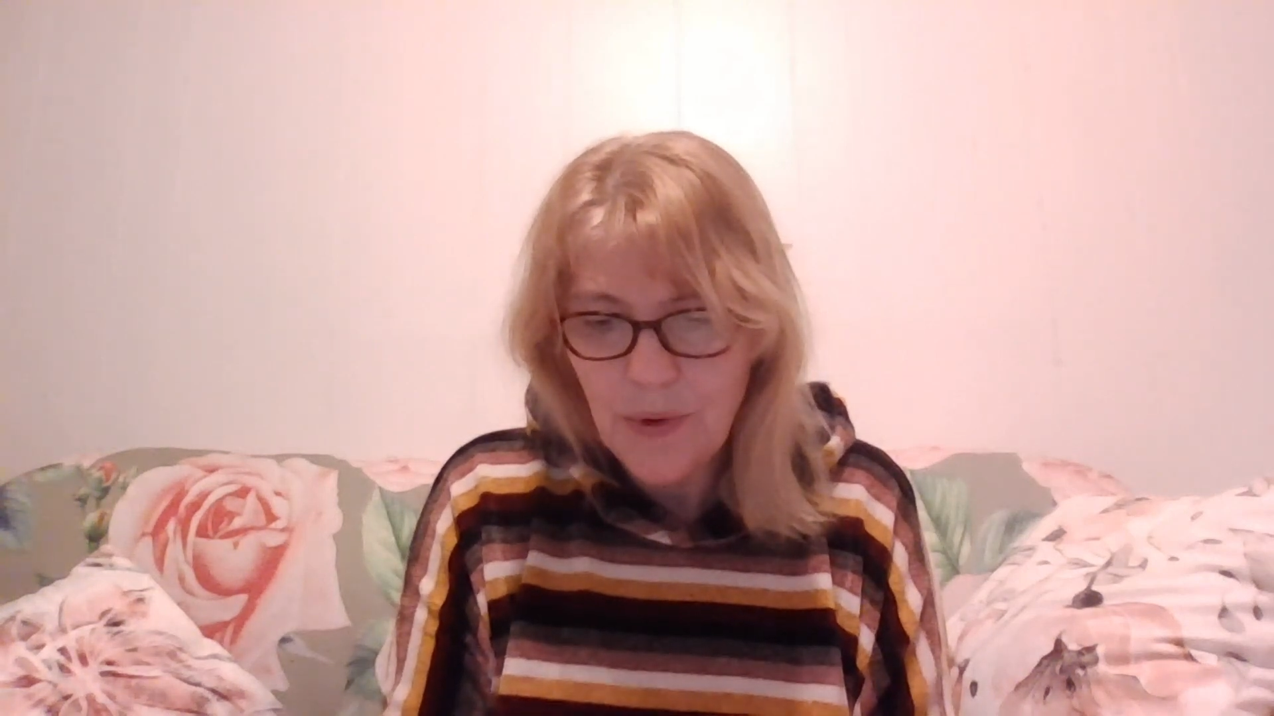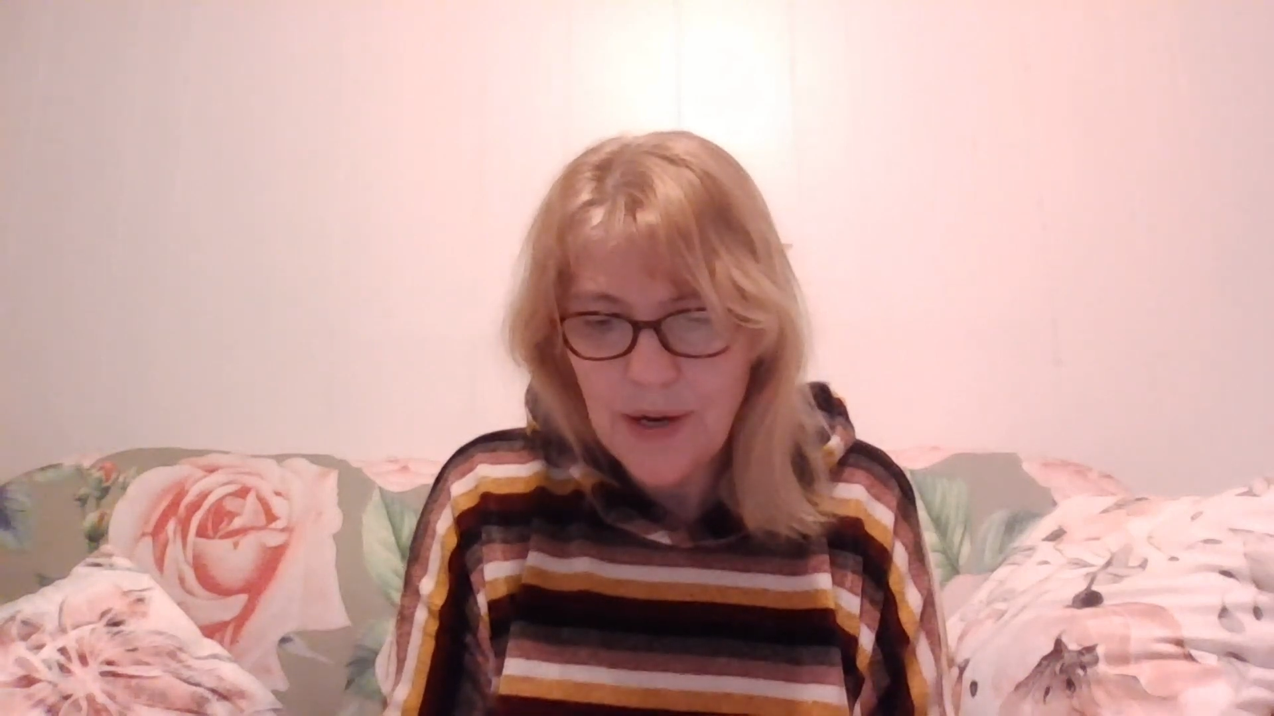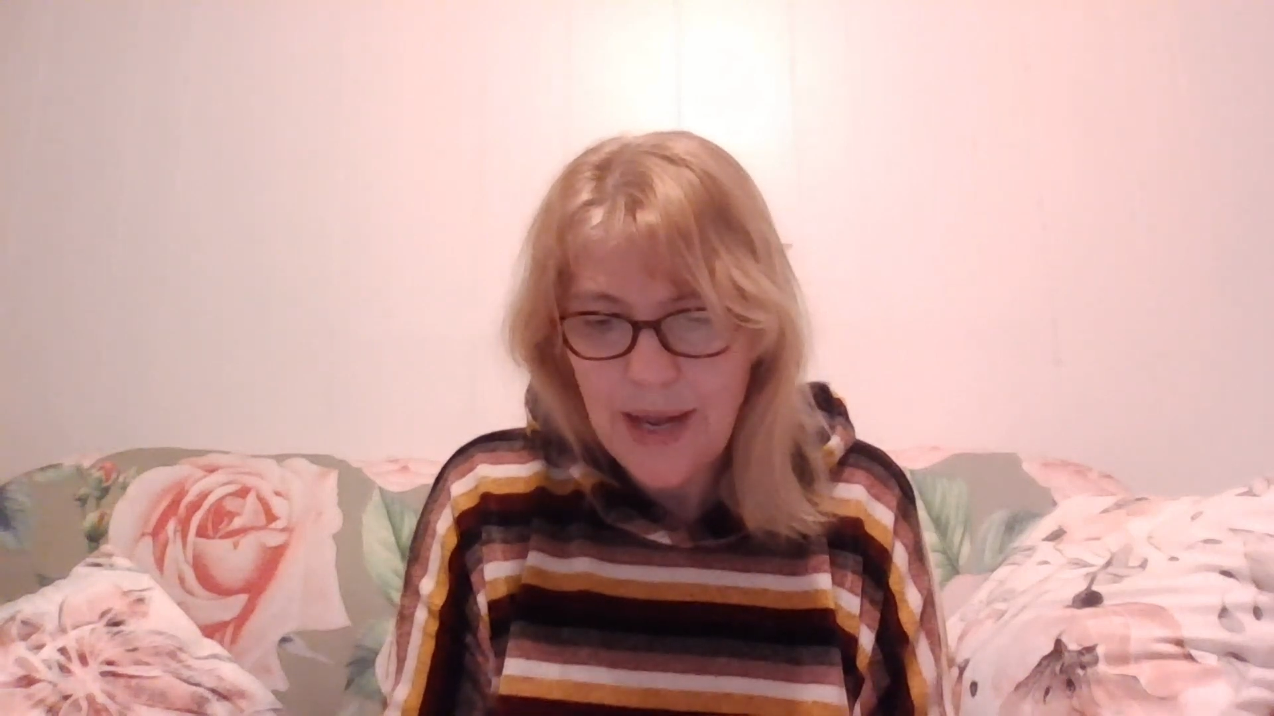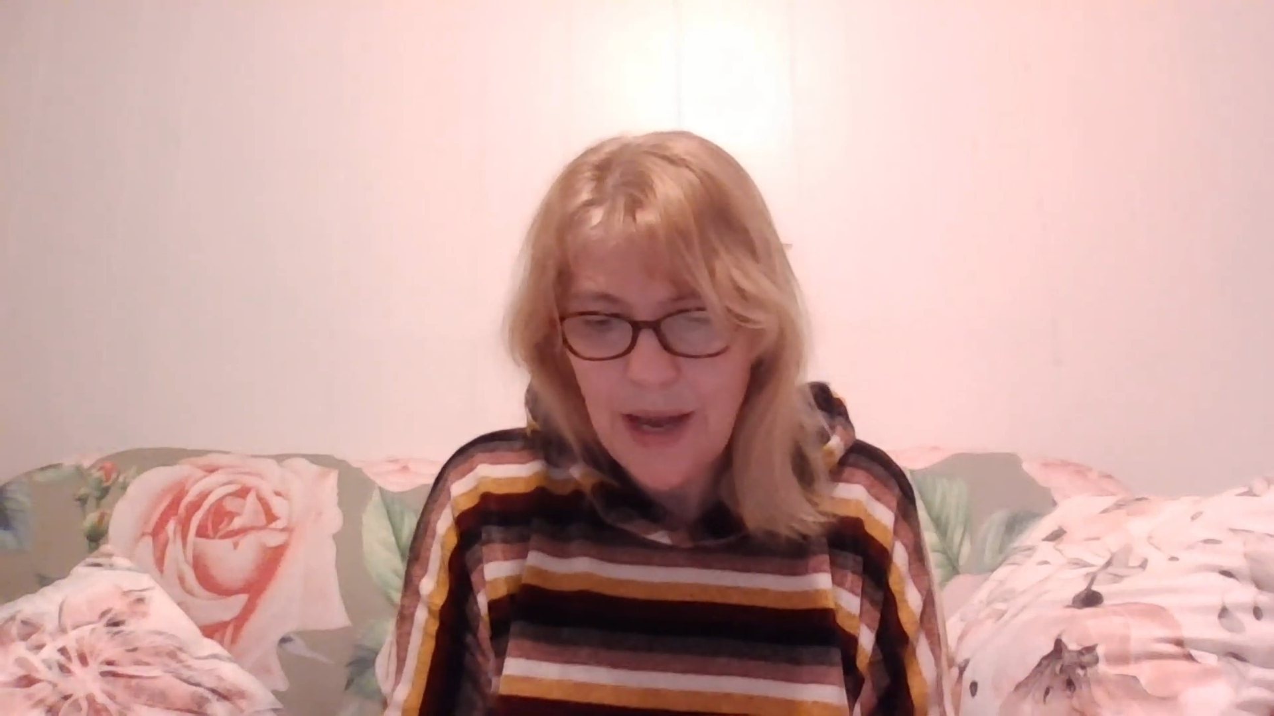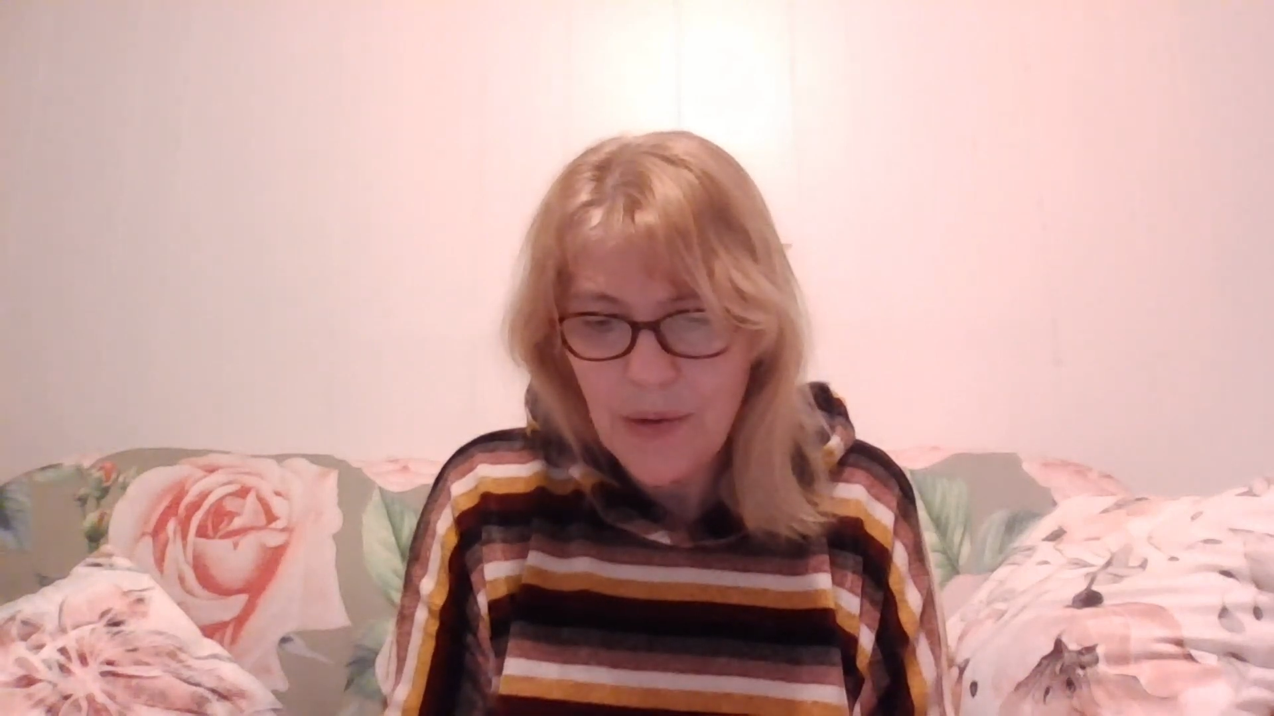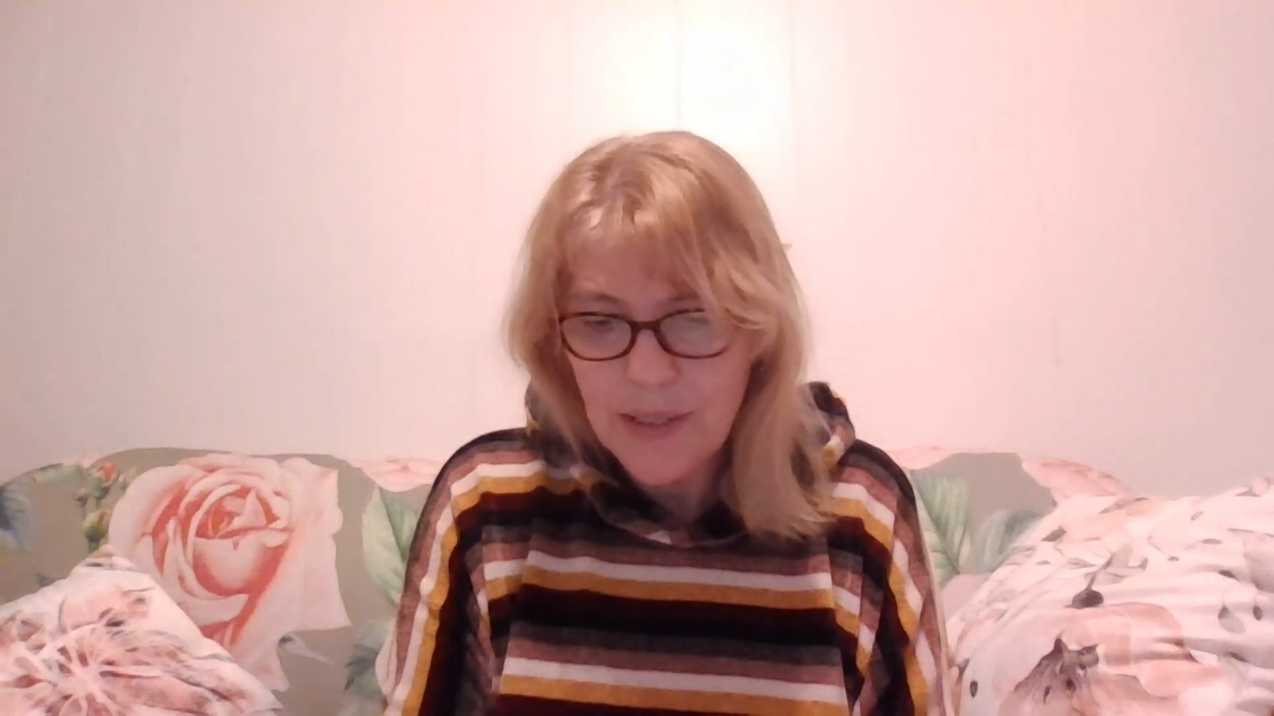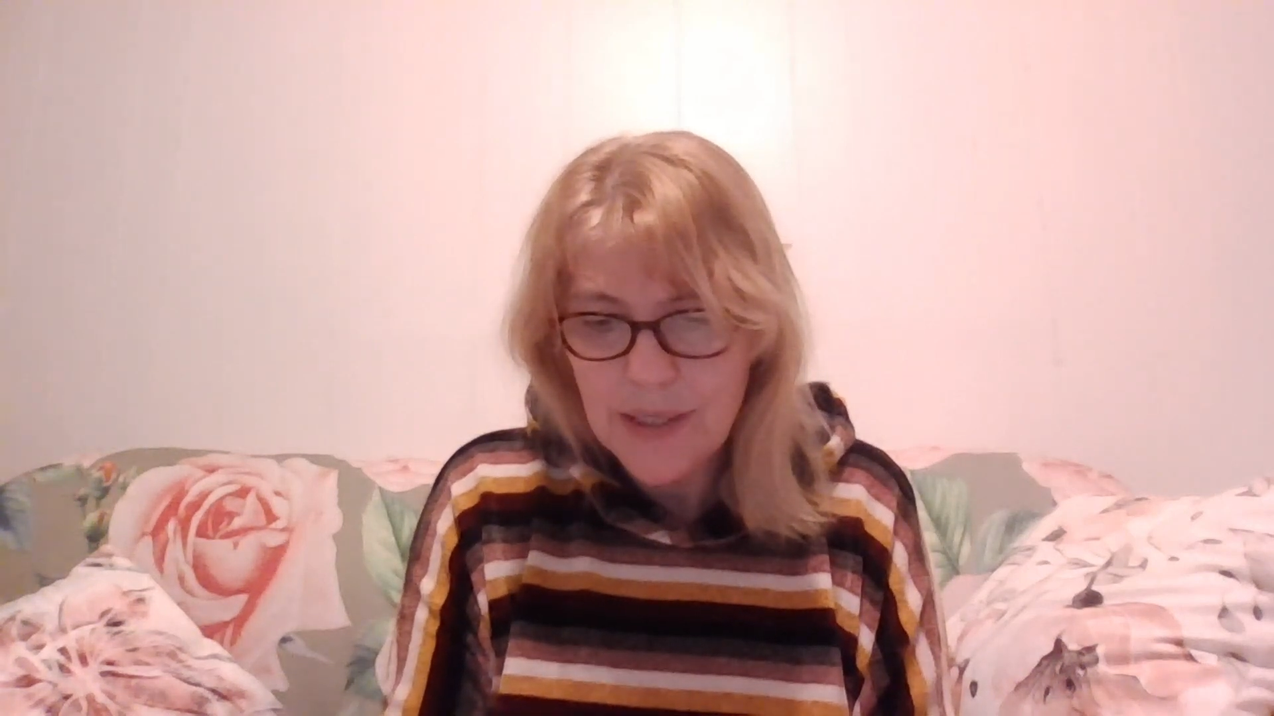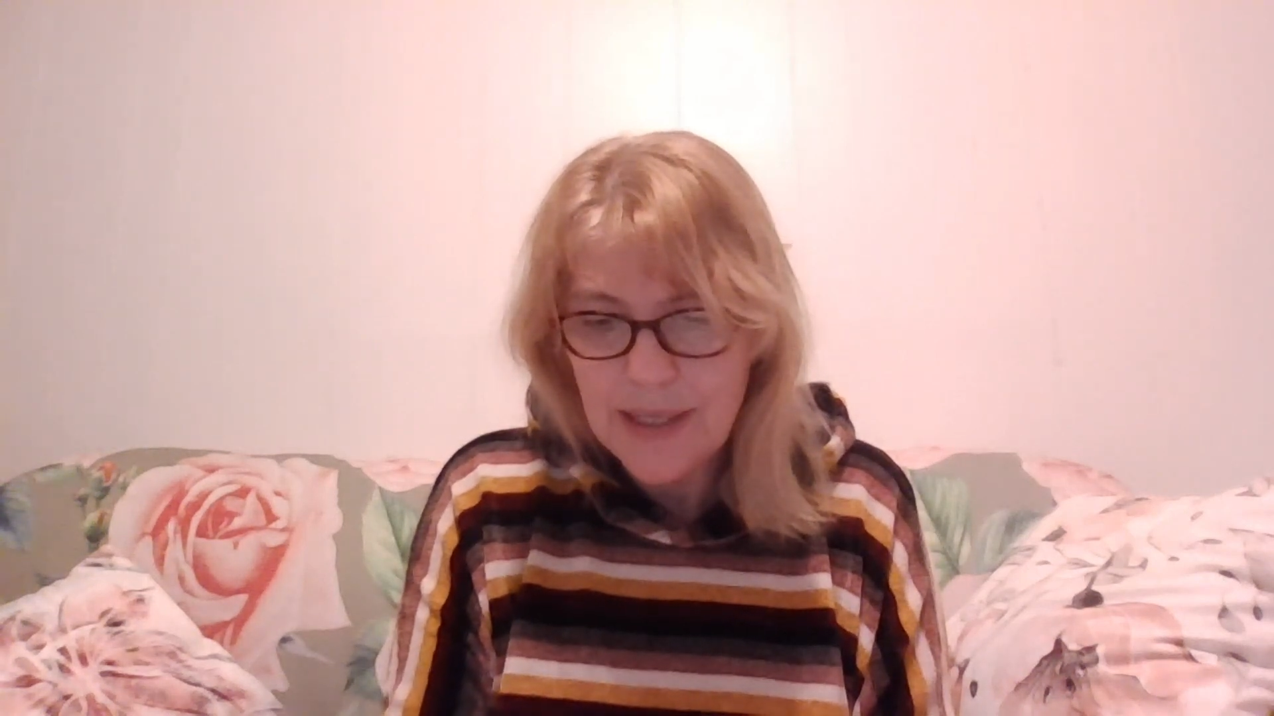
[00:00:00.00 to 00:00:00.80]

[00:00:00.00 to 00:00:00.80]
worn out,